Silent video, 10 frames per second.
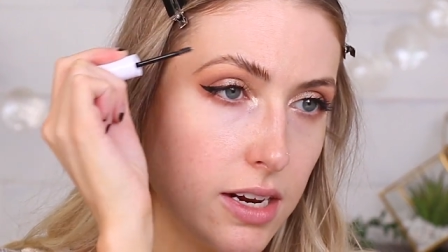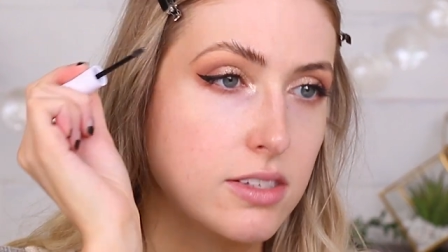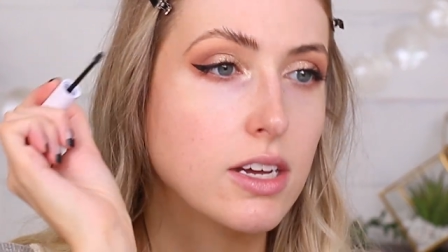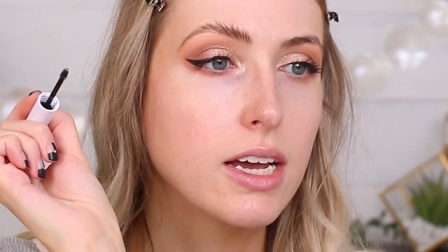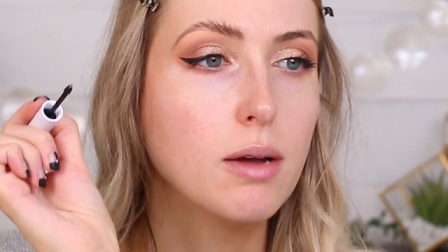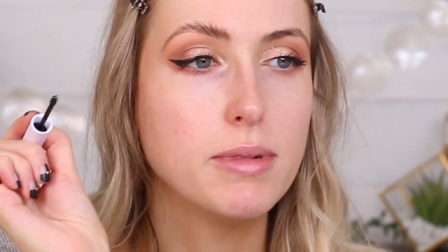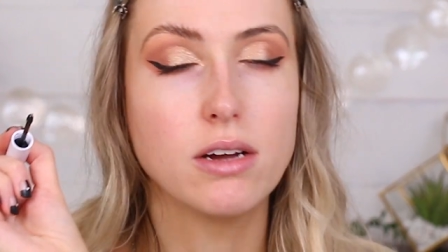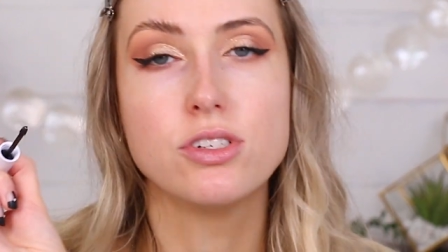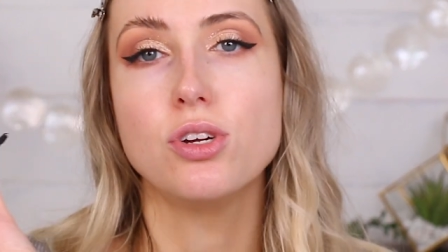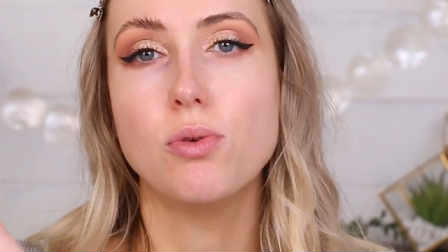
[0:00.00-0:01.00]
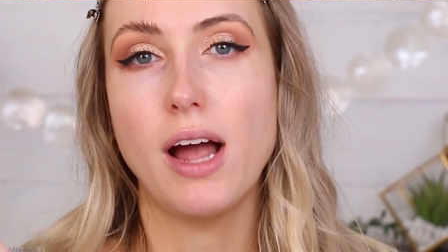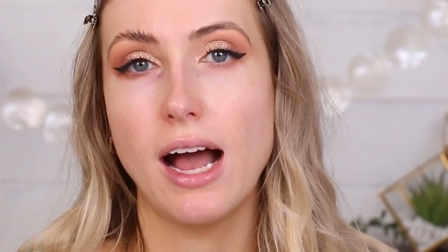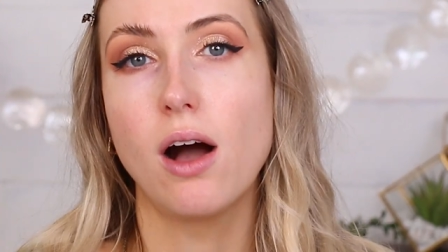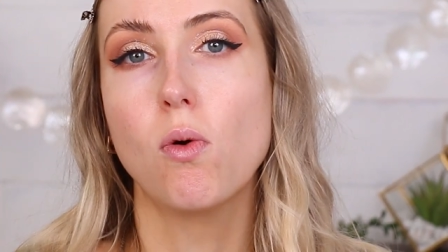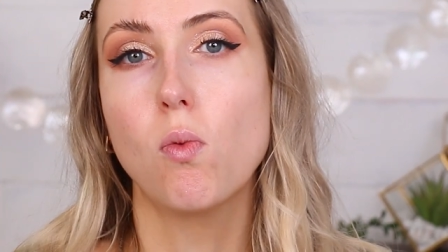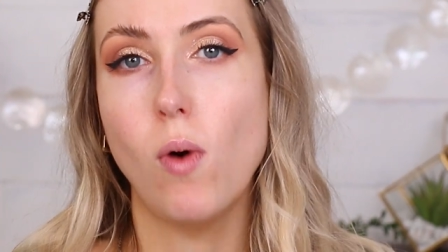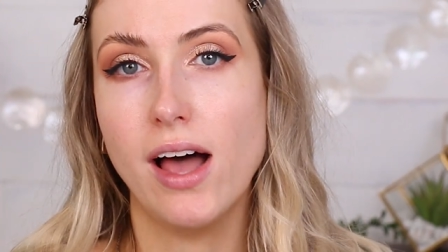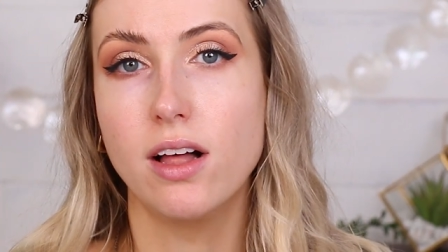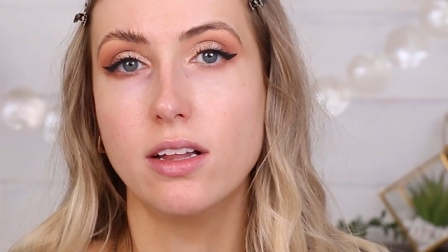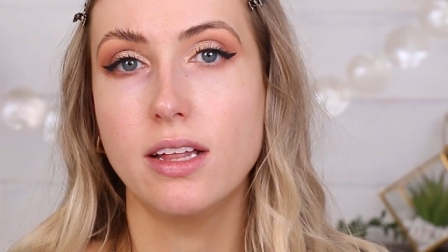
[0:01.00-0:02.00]
It's gonna come down to how
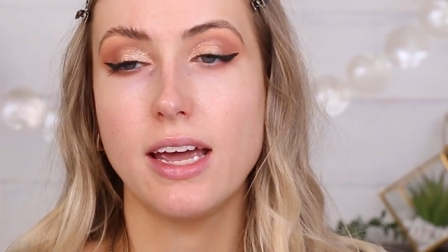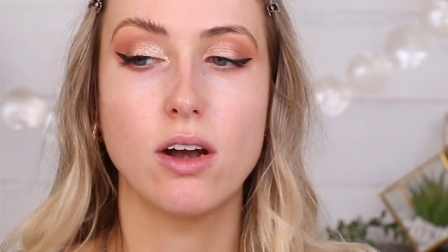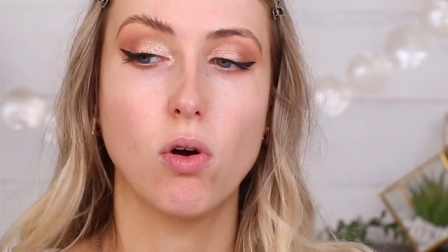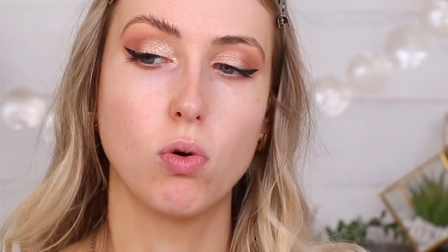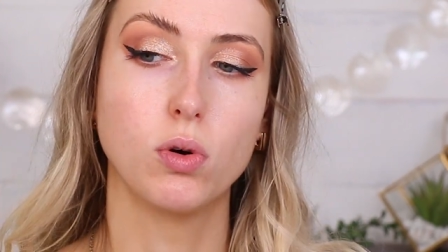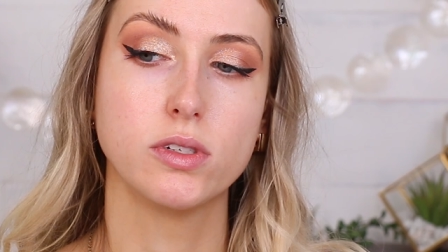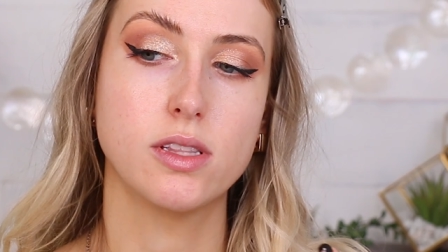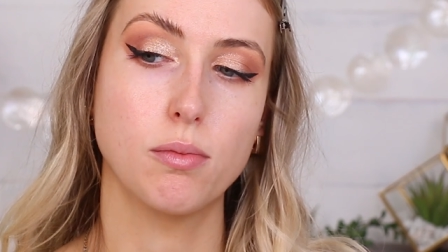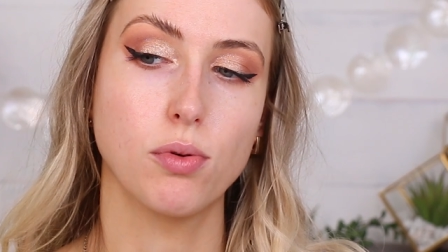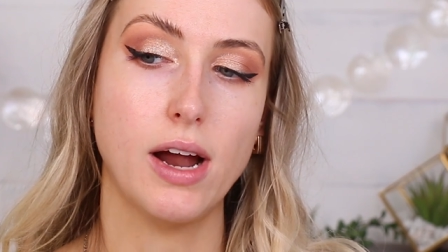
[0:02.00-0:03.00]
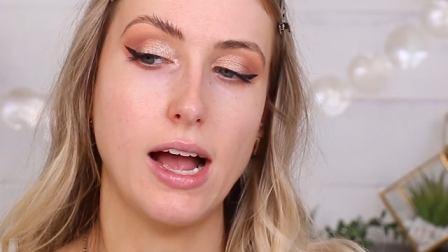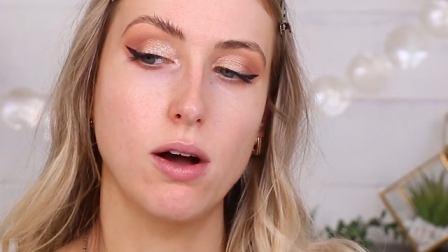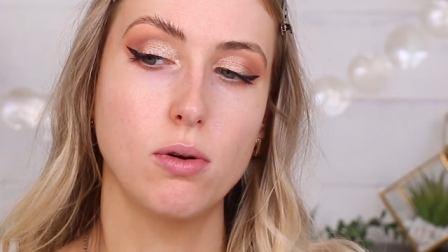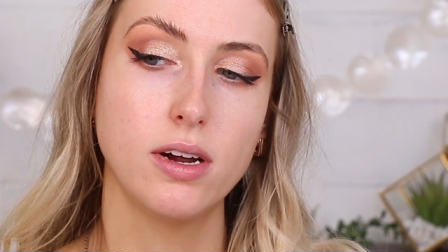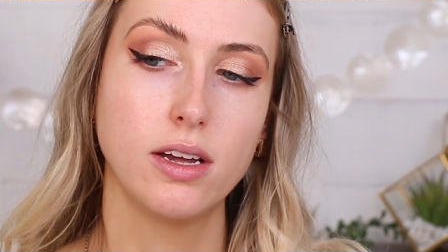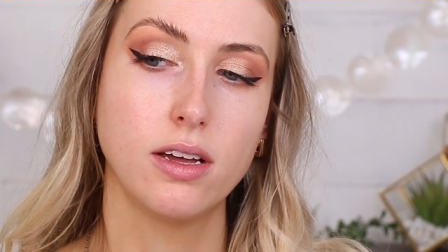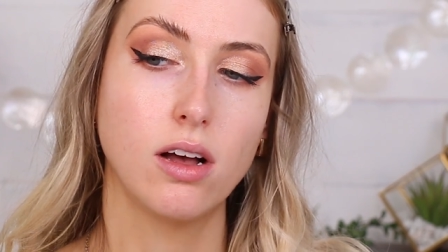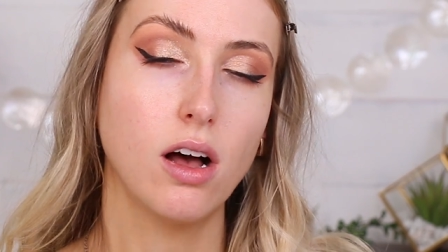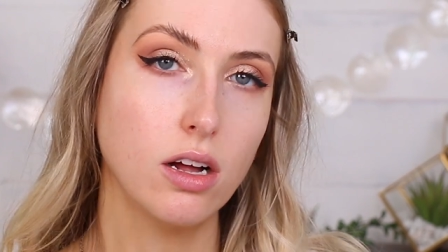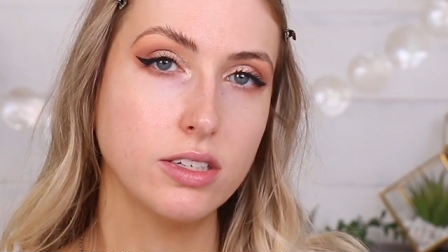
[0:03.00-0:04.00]
well it holds the brow
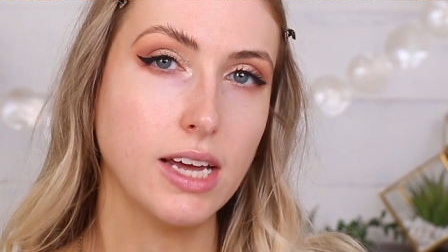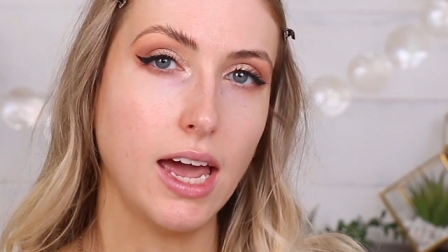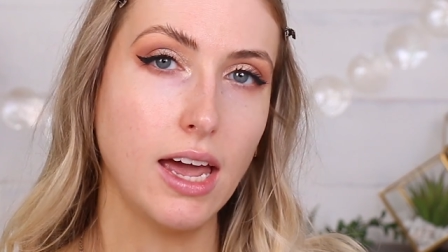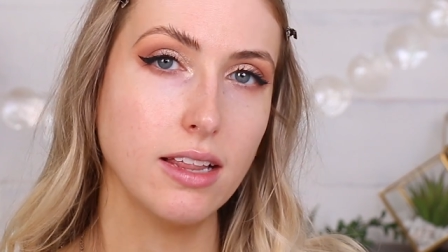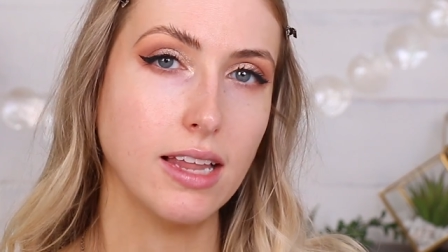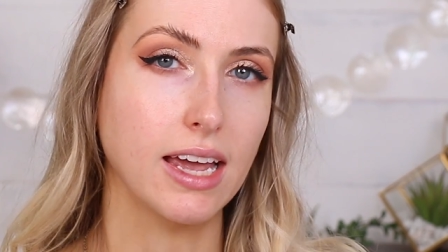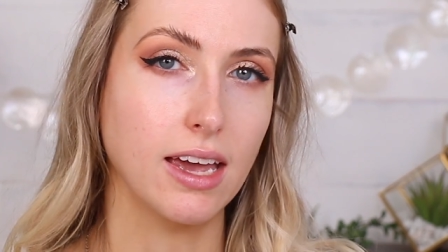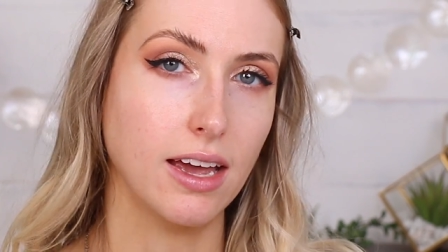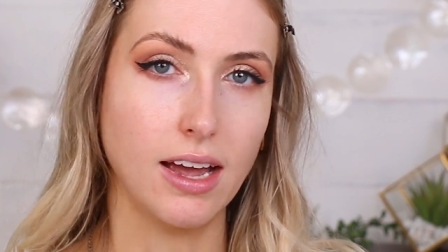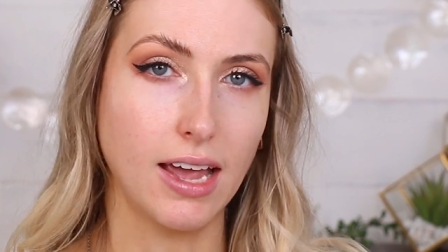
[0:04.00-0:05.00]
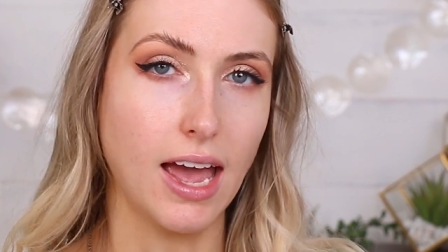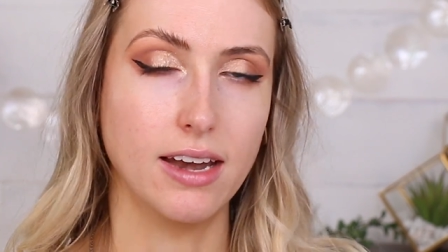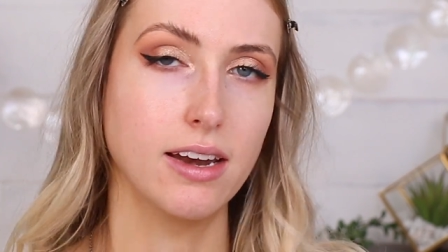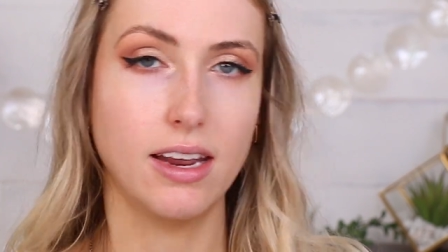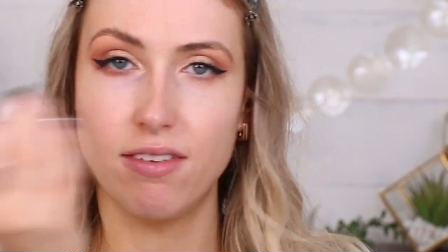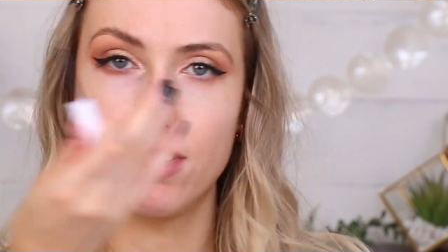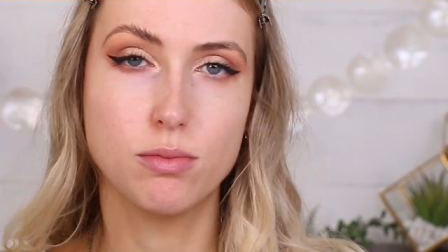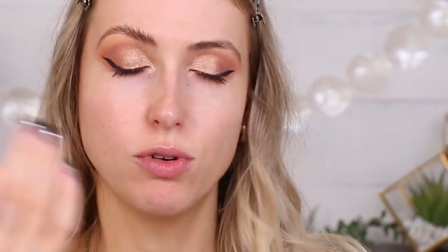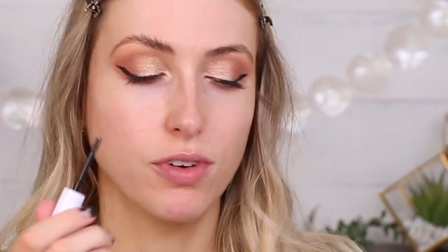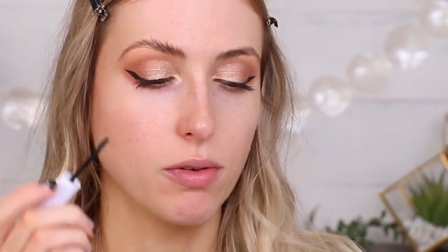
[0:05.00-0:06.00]
all day. Like, again, if
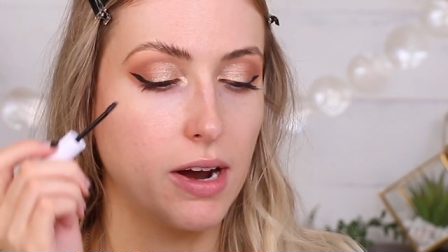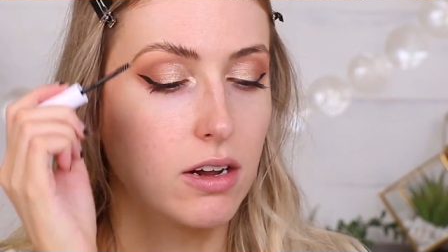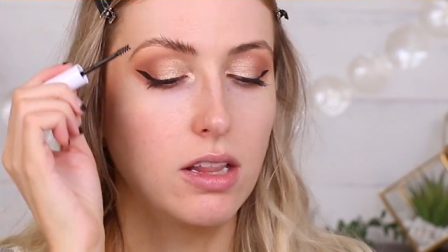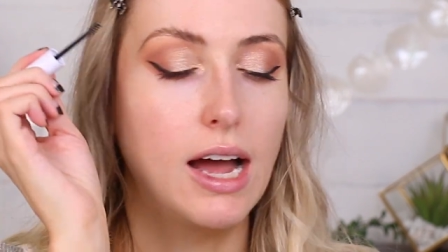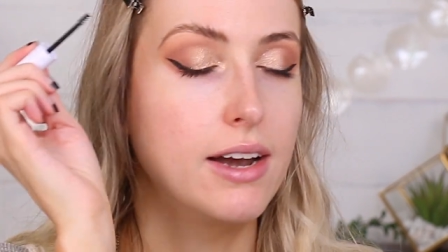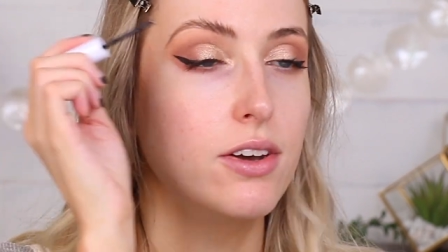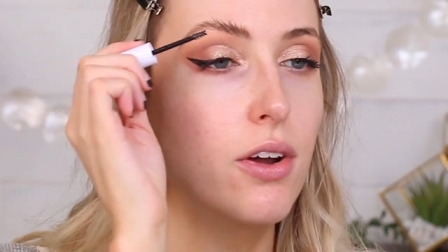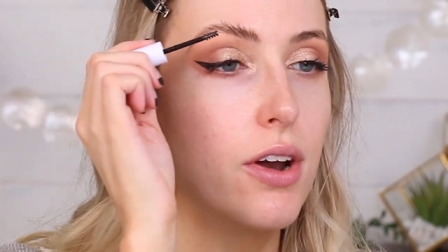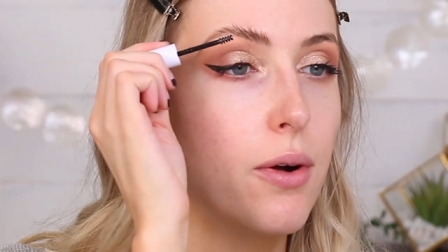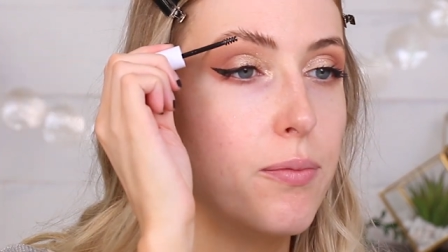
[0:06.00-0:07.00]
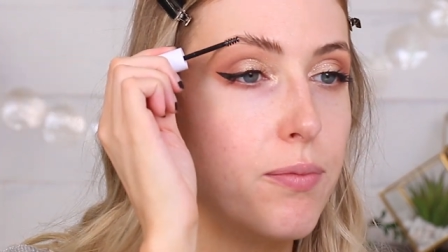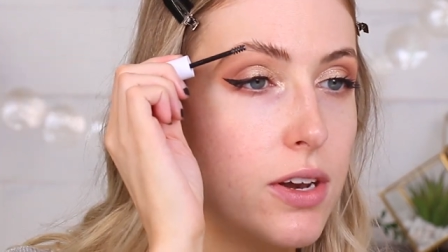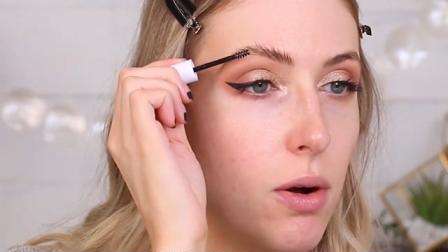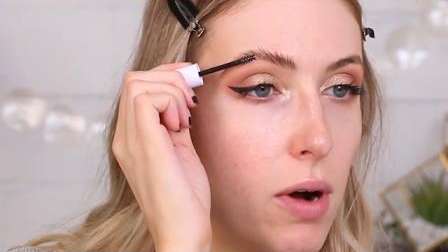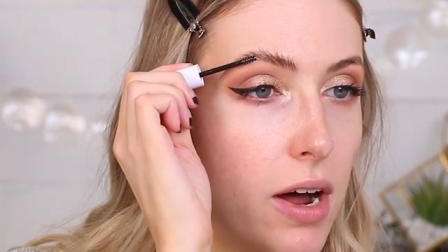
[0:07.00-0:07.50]
it's moving around a lot, no, no, I don't